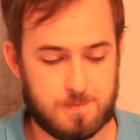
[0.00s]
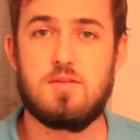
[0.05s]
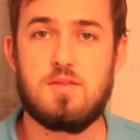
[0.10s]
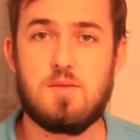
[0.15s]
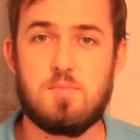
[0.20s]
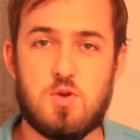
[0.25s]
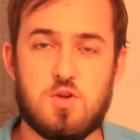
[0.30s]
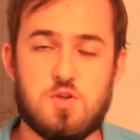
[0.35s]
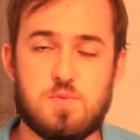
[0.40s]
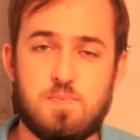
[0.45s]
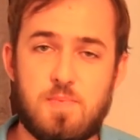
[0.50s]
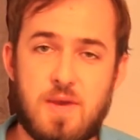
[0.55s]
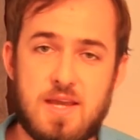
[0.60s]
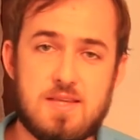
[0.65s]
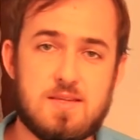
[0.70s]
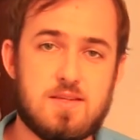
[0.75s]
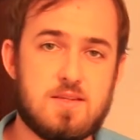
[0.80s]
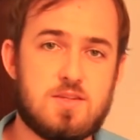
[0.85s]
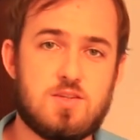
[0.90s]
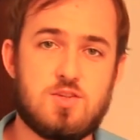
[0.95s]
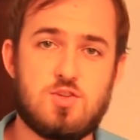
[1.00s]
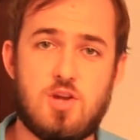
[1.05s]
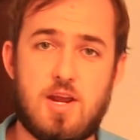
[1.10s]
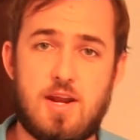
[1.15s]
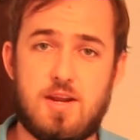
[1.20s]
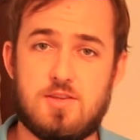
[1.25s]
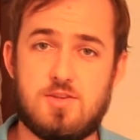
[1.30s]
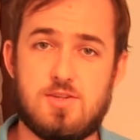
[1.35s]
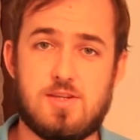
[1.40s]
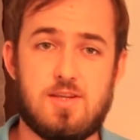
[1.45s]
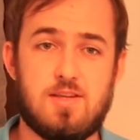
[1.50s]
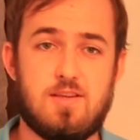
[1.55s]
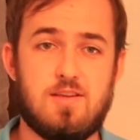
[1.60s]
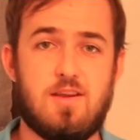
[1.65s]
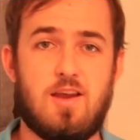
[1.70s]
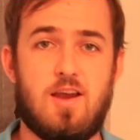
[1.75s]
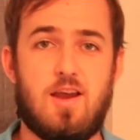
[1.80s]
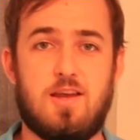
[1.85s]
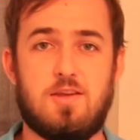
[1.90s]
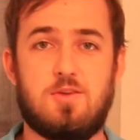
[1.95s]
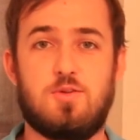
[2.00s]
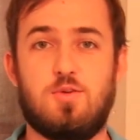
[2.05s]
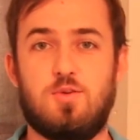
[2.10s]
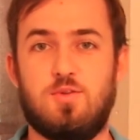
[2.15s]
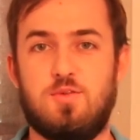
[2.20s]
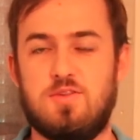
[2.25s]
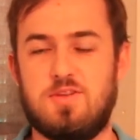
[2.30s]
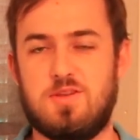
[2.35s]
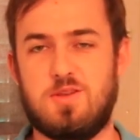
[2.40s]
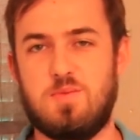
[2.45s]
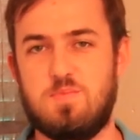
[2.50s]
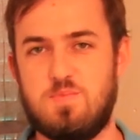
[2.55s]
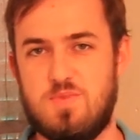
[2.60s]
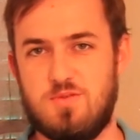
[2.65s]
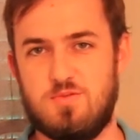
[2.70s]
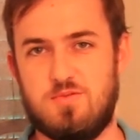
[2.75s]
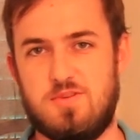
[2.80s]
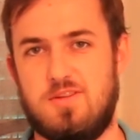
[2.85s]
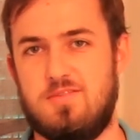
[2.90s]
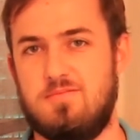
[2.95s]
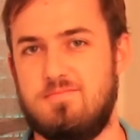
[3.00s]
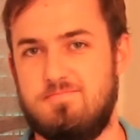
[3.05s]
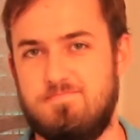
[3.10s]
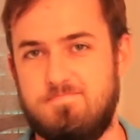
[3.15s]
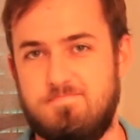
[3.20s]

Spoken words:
The most basic strategy I call the builder.